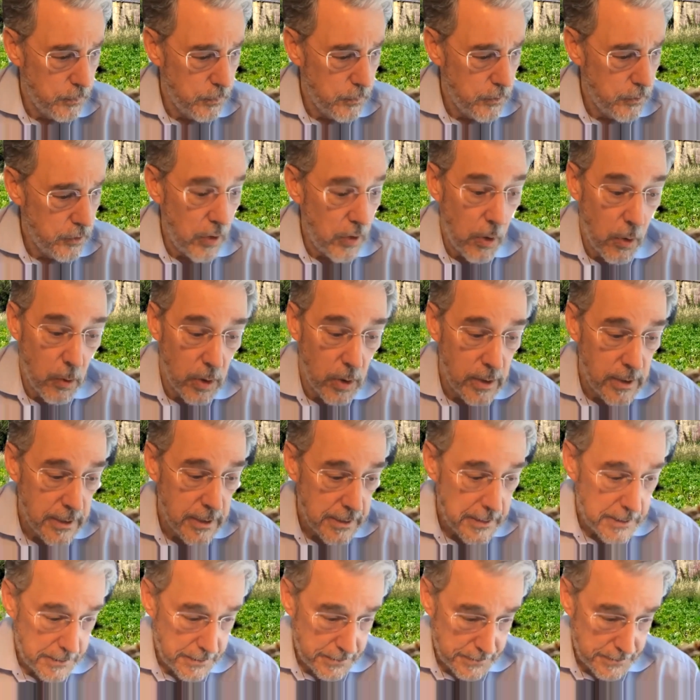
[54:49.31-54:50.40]
So
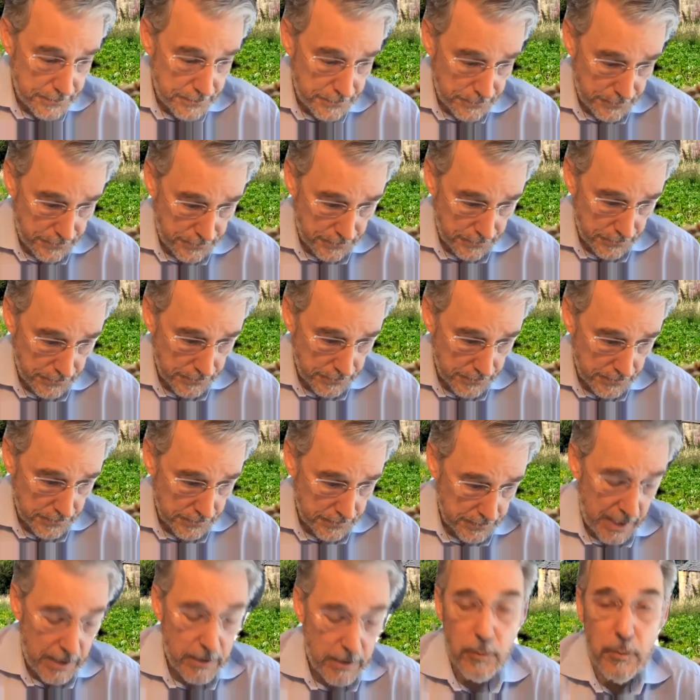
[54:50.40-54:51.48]

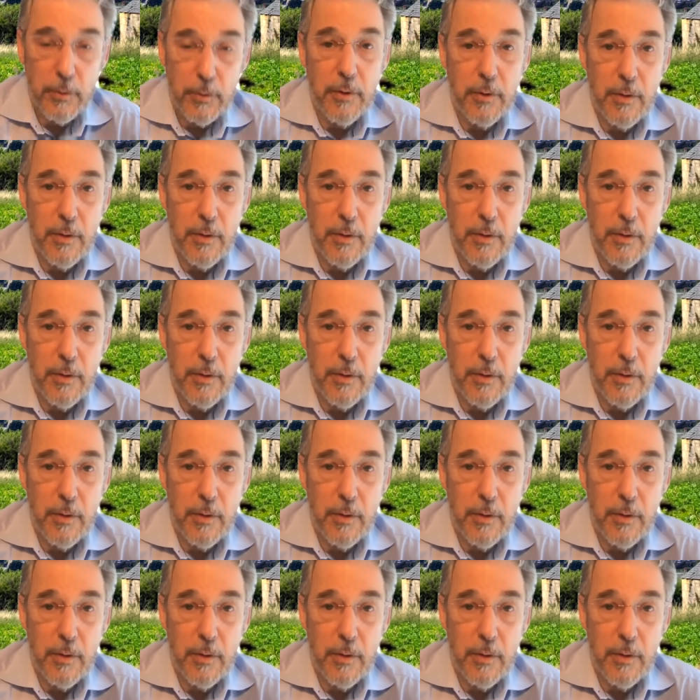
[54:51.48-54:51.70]
I don't